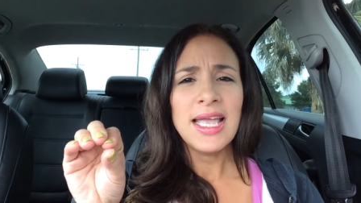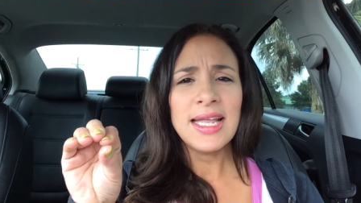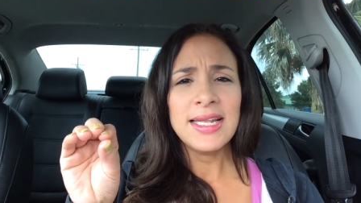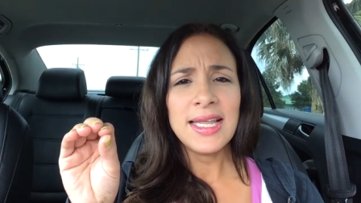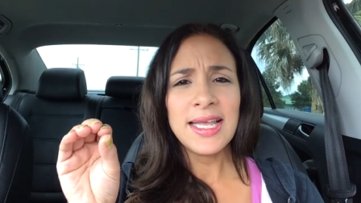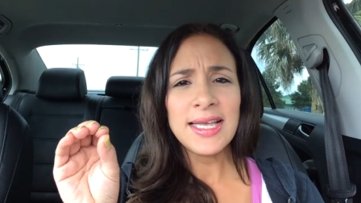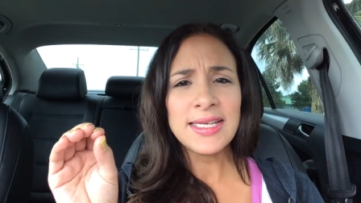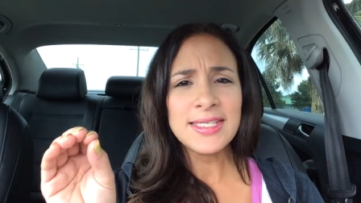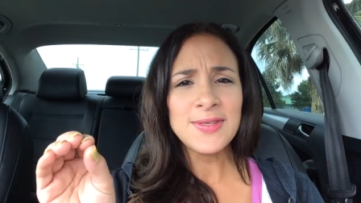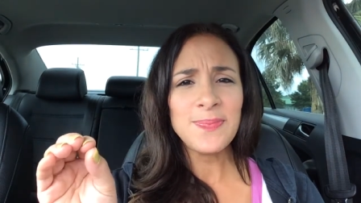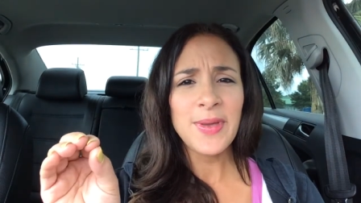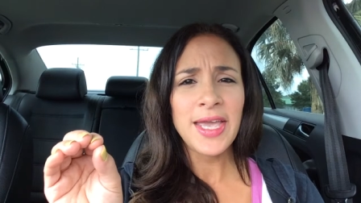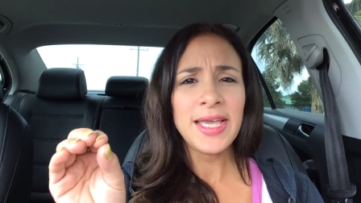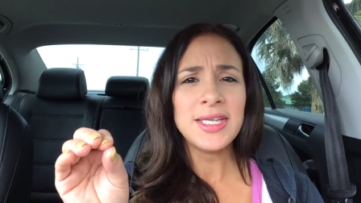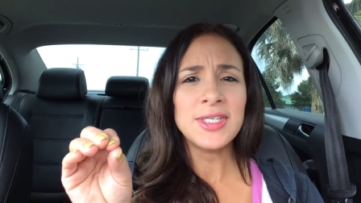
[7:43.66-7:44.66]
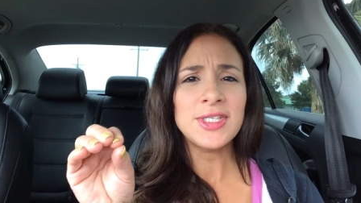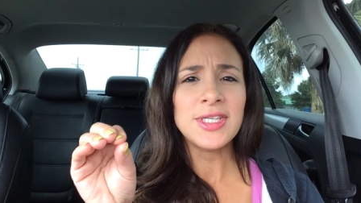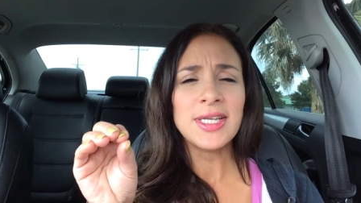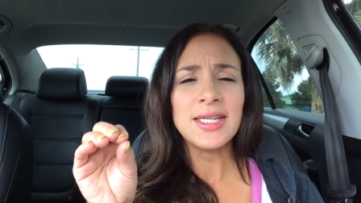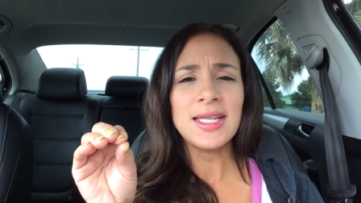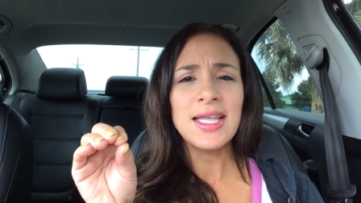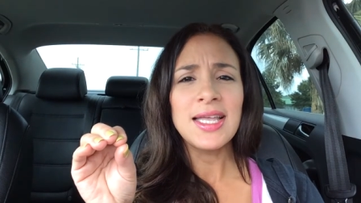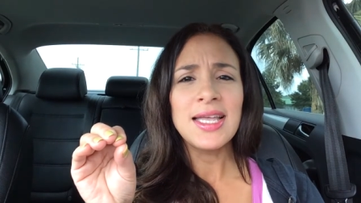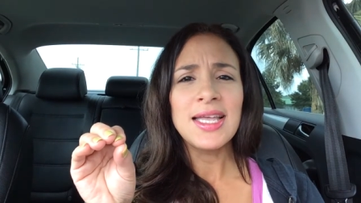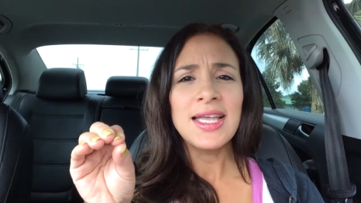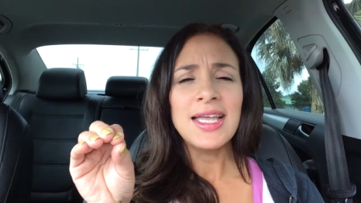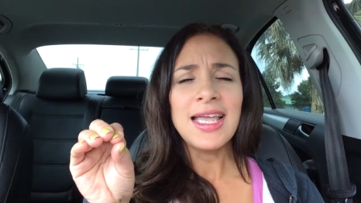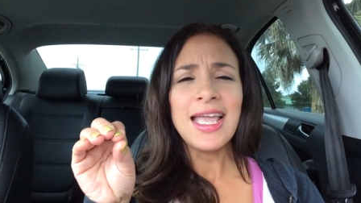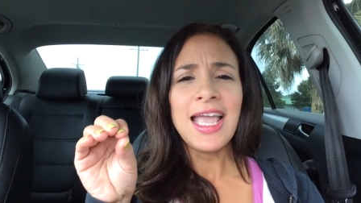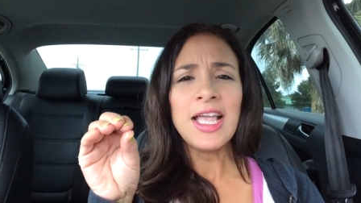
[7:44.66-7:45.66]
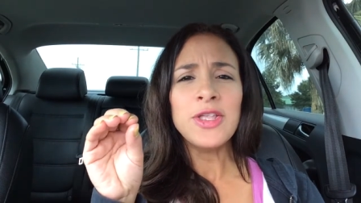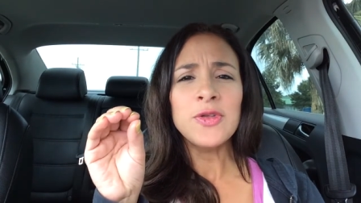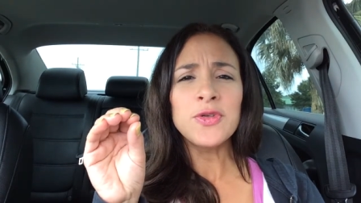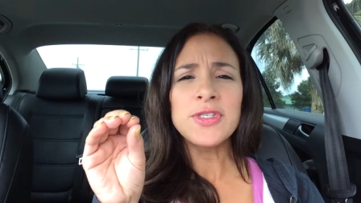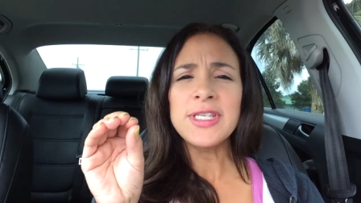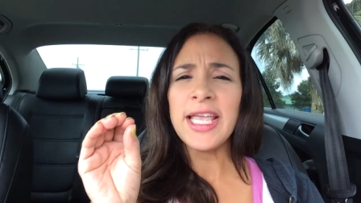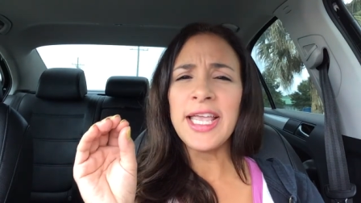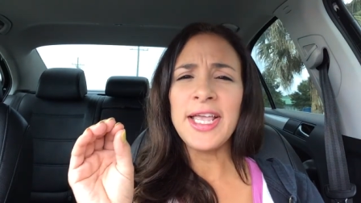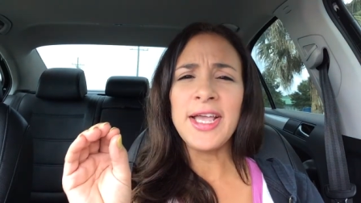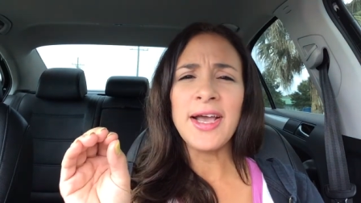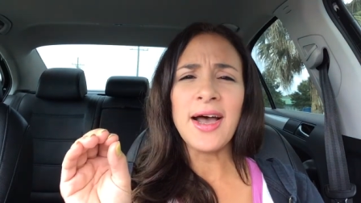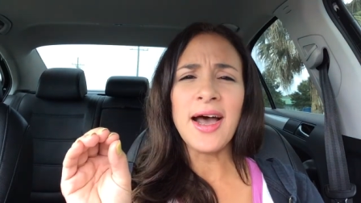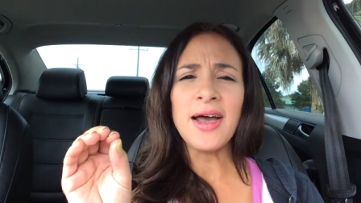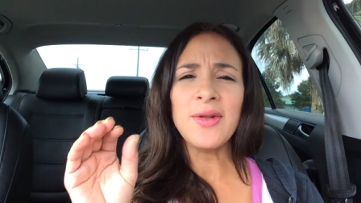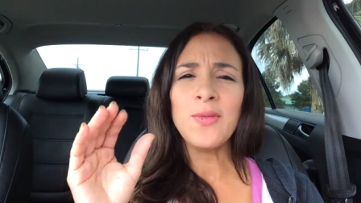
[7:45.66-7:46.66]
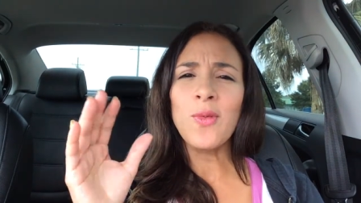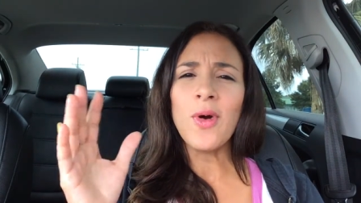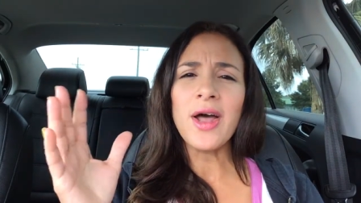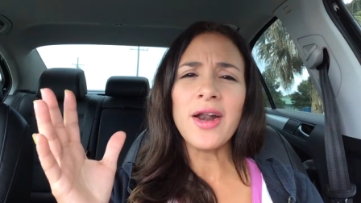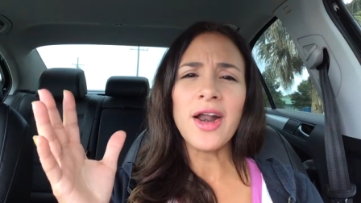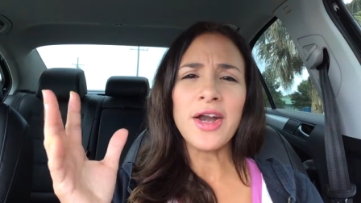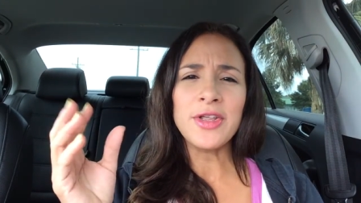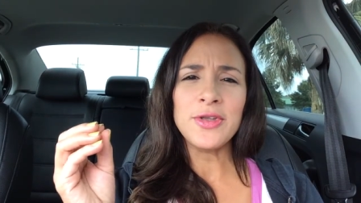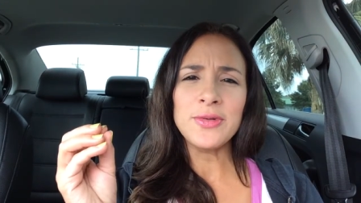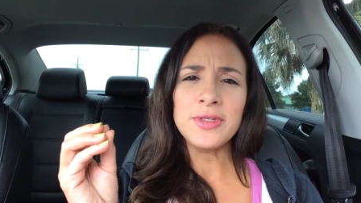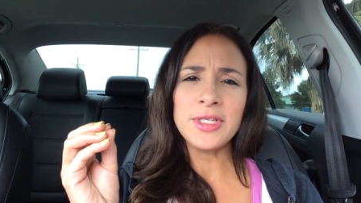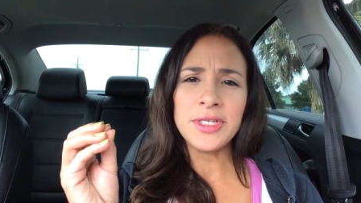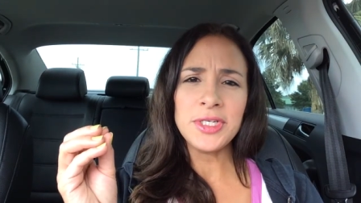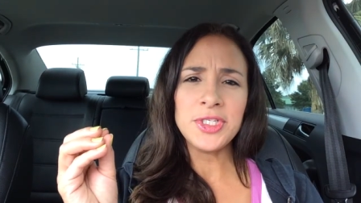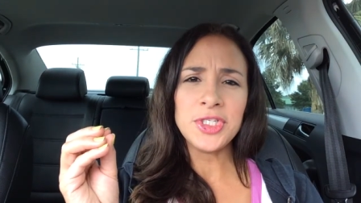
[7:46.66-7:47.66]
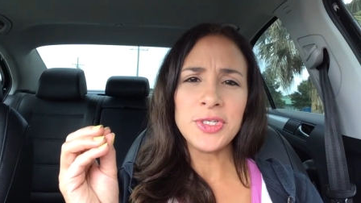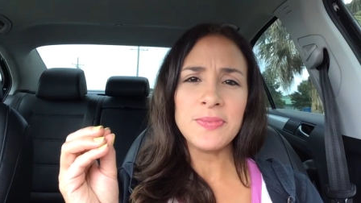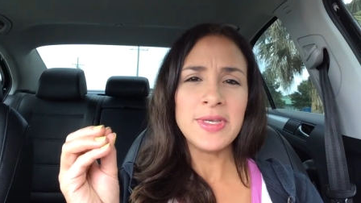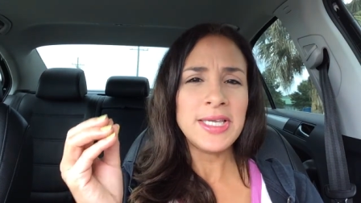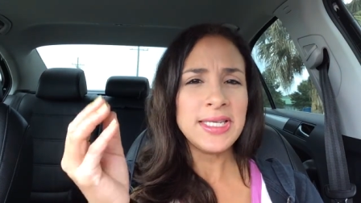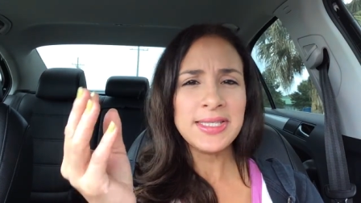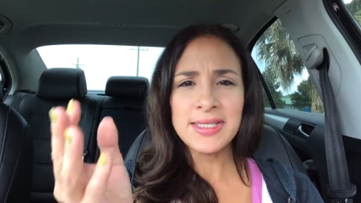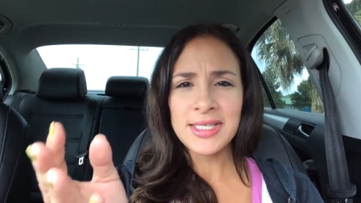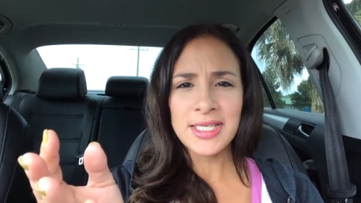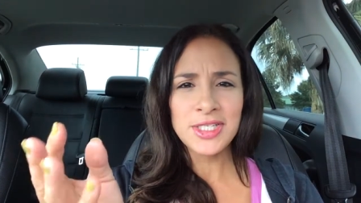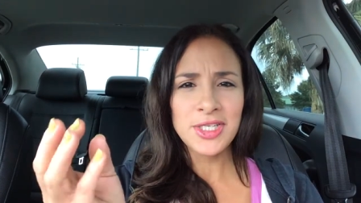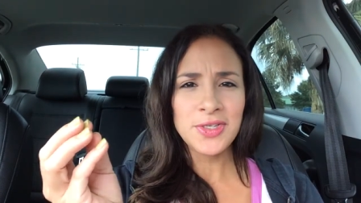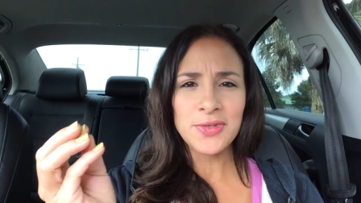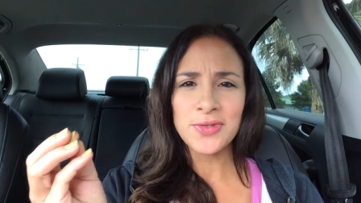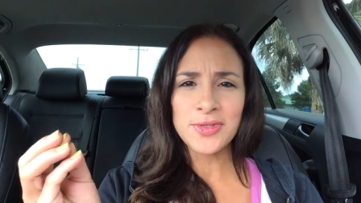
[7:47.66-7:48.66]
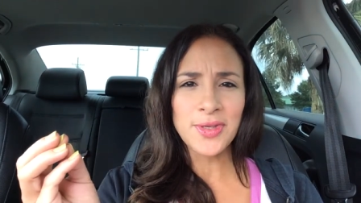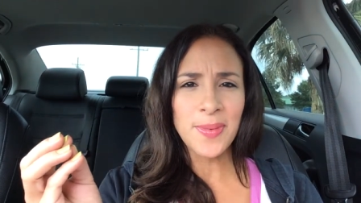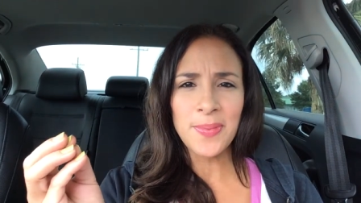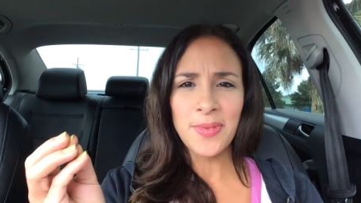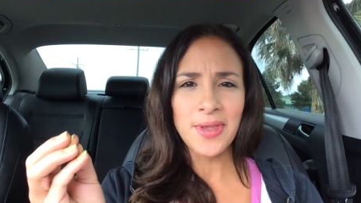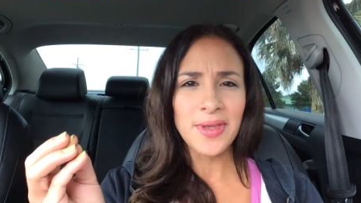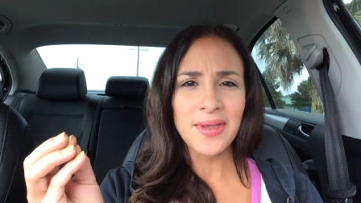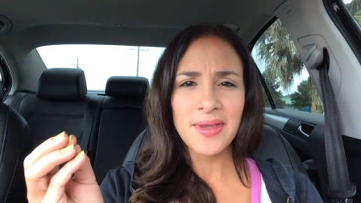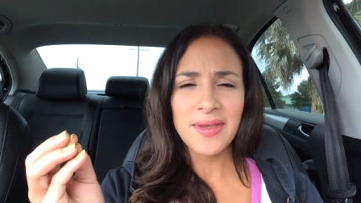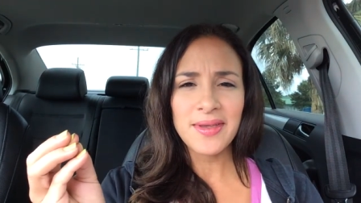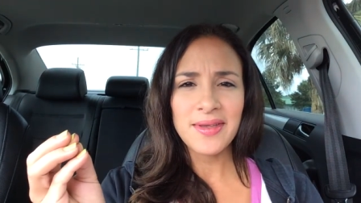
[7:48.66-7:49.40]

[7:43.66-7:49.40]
and his patience, and you say, God, what are you teaching me? He's teaching you something.